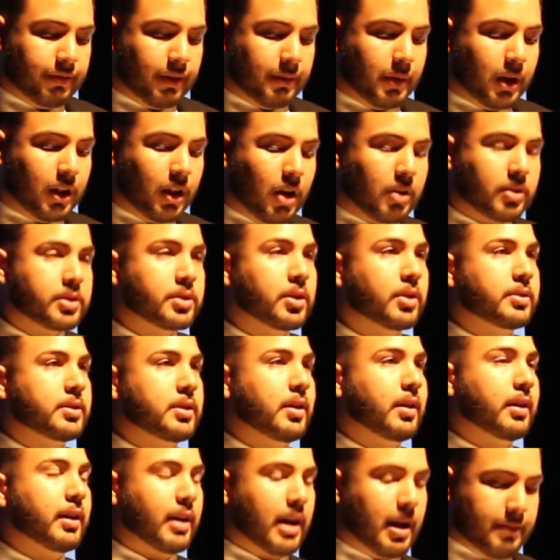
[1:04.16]
from a low
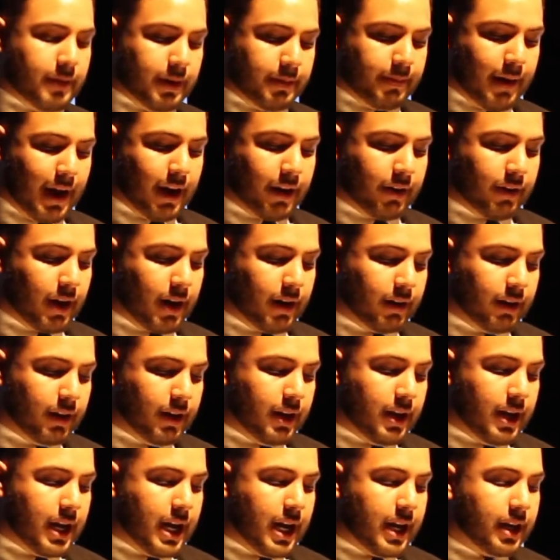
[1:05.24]
socioeconomic background
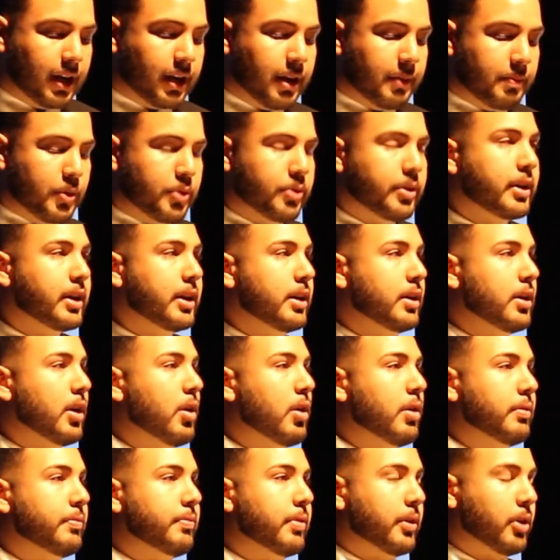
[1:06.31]
in a community
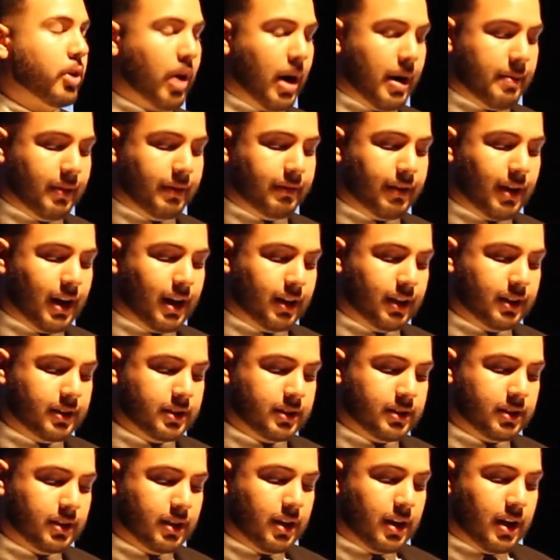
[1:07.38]
known for crime and
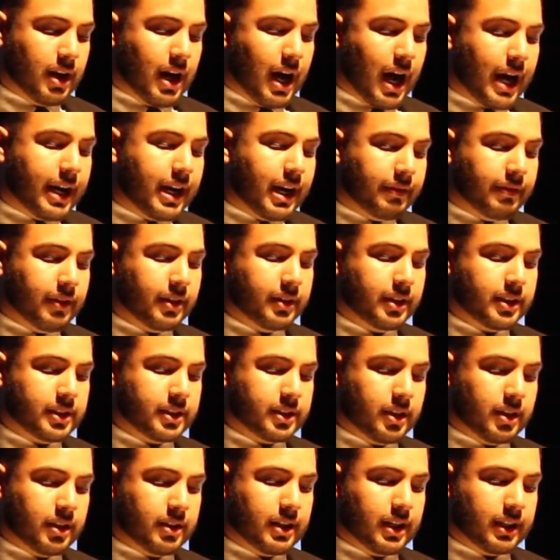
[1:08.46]
violence, I never
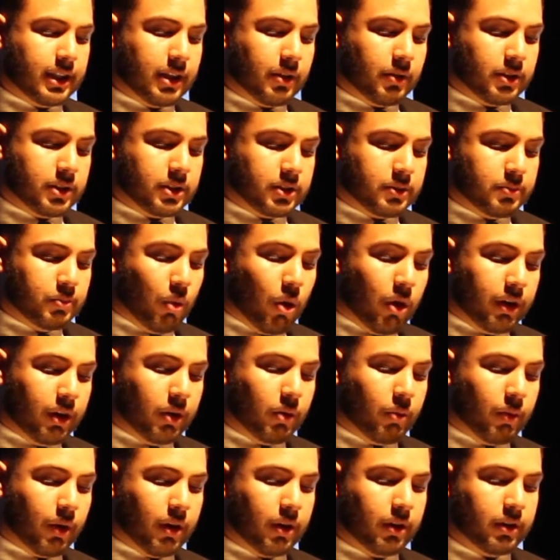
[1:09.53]
understood that there was more in the
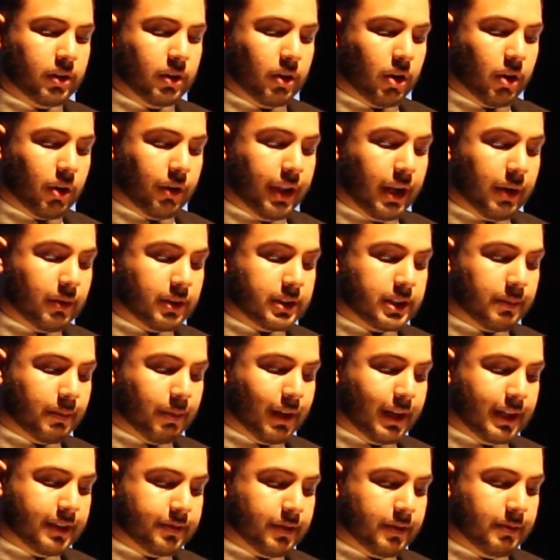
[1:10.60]
world, or there was a
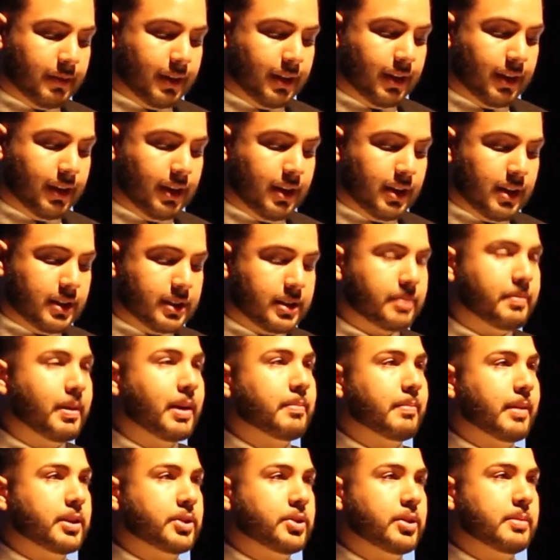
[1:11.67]
place for me to make
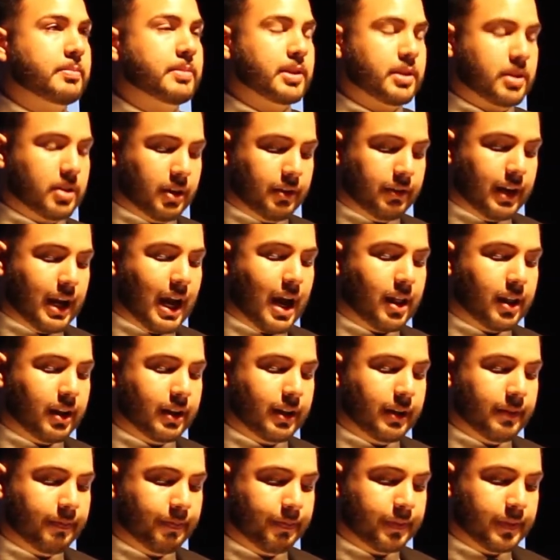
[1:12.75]
my dreams into a reality.